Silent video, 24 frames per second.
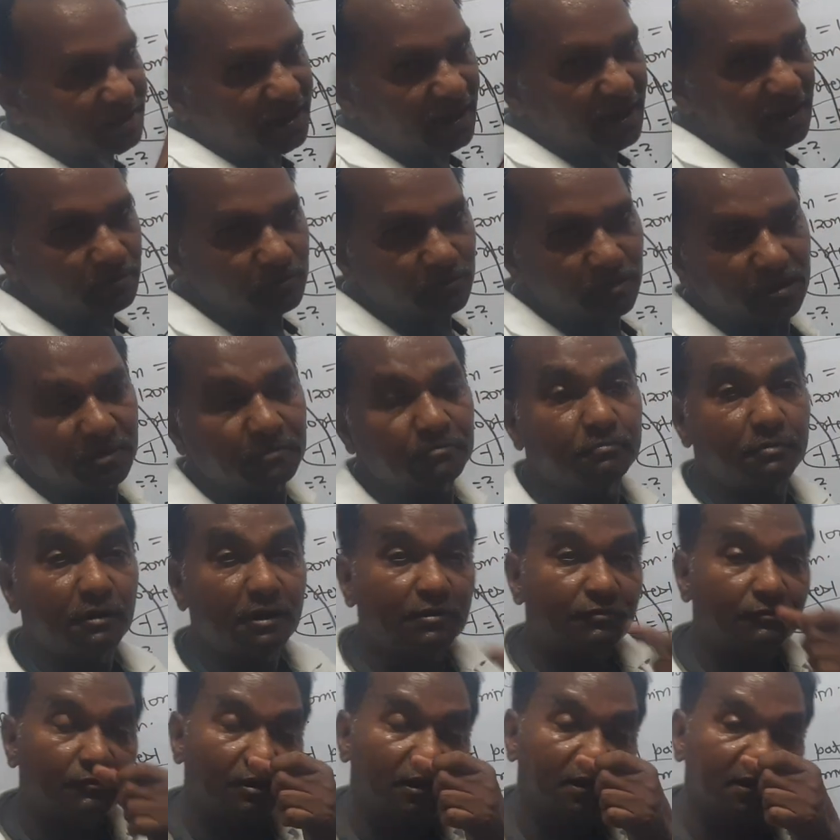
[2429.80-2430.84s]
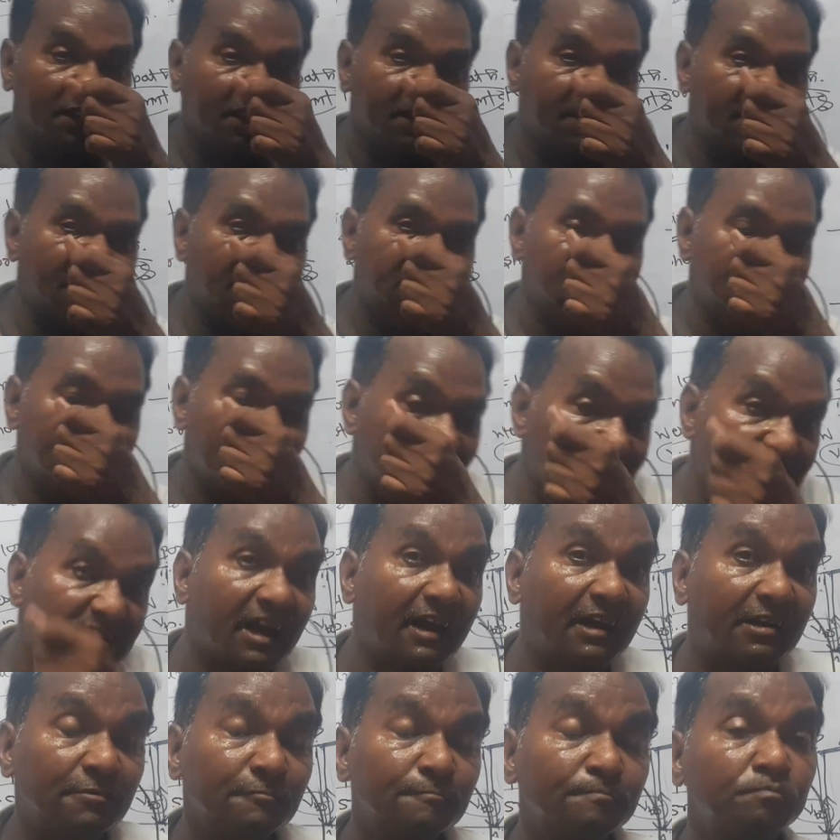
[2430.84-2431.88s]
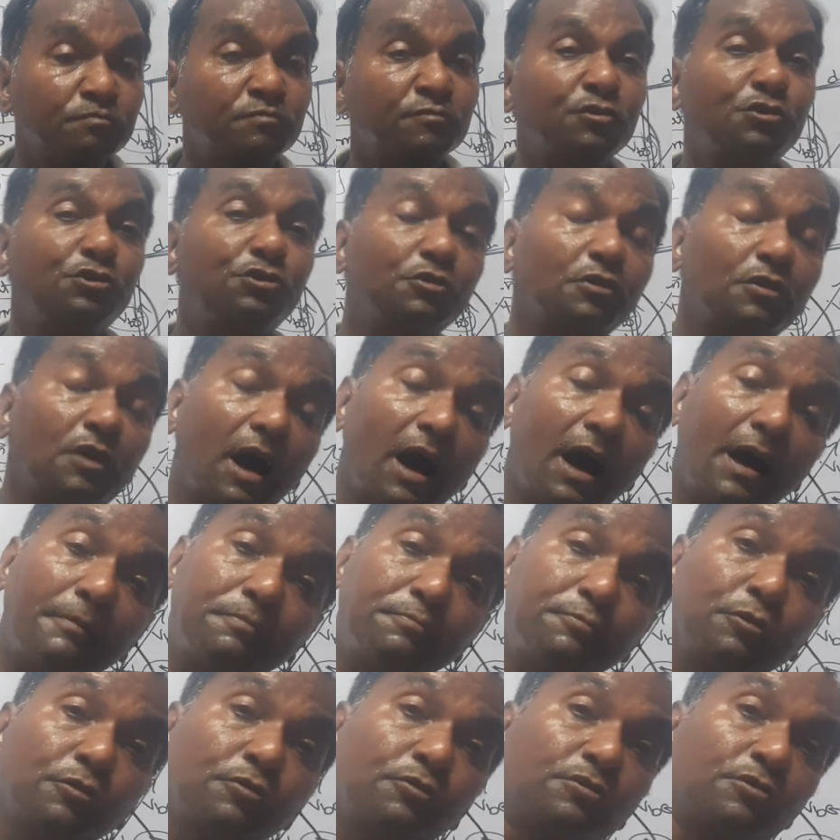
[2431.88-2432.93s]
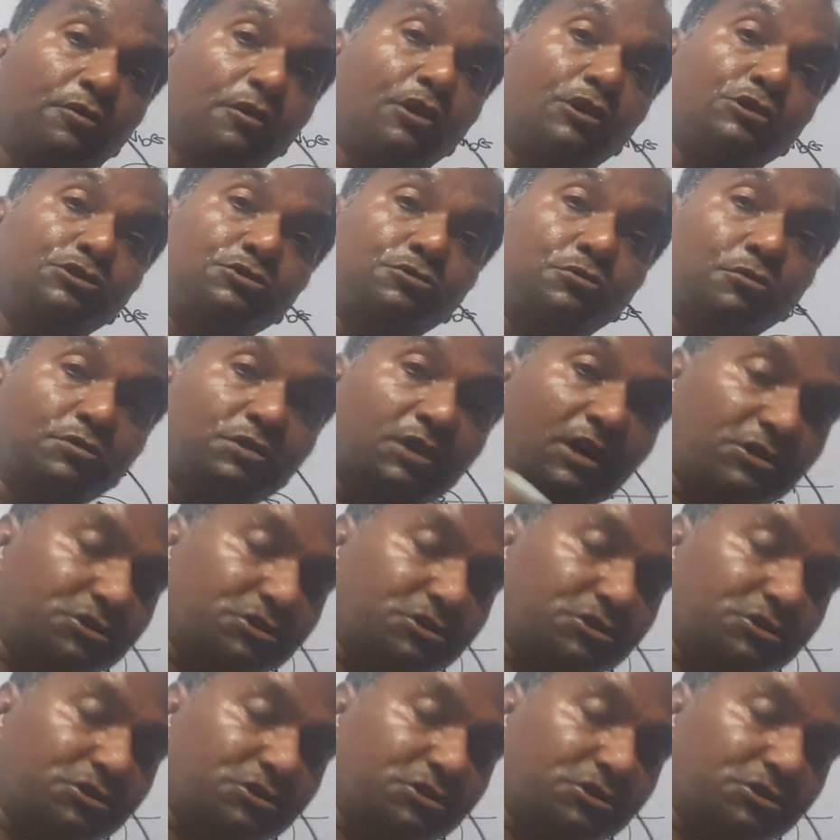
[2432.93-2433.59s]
10 minutes. But when it is said that you have to cross through the